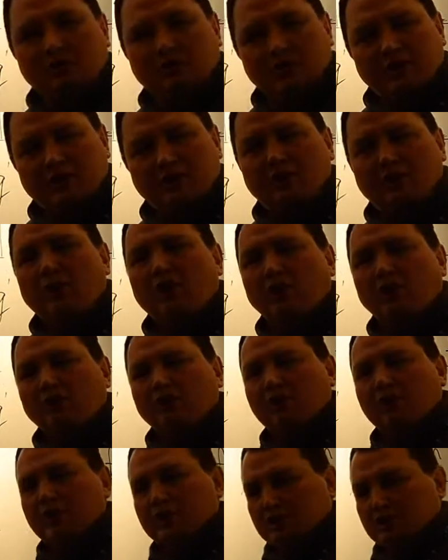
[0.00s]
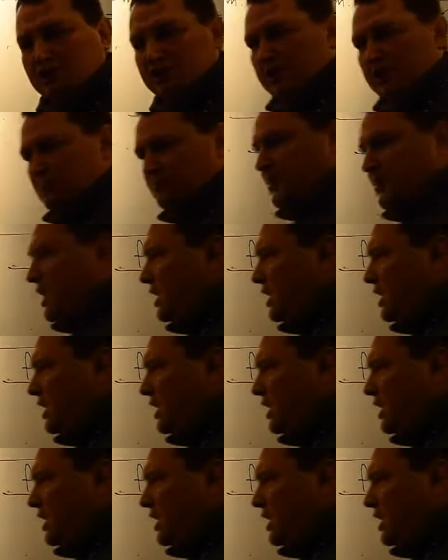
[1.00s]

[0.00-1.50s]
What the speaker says: value of g.